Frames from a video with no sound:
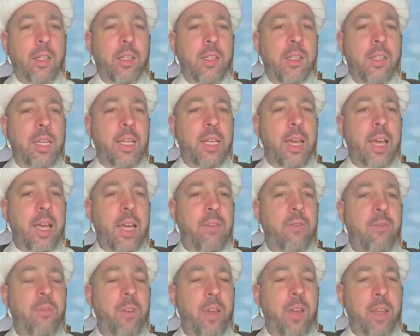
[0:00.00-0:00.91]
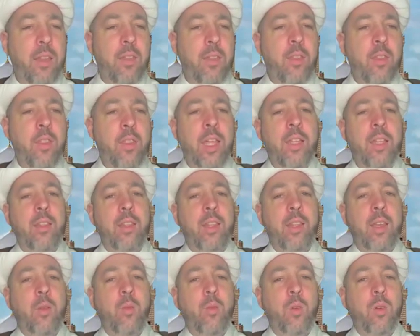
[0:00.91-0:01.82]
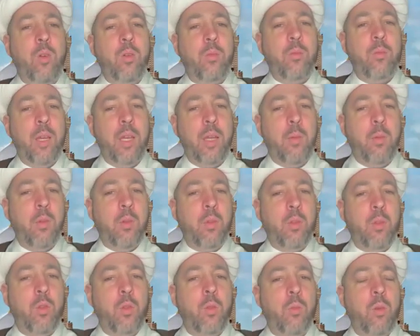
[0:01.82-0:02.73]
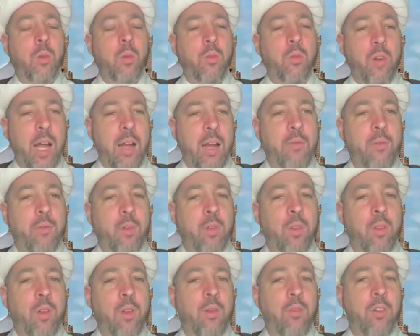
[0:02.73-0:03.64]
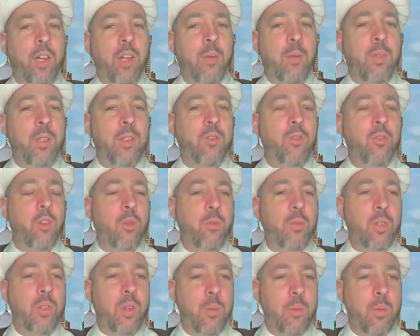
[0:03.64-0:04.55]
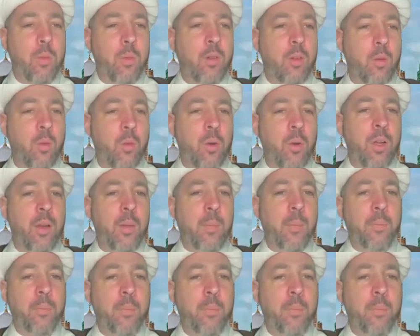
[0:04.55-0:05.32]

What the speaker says: they had faith that they would be able to provide for their families from some other way.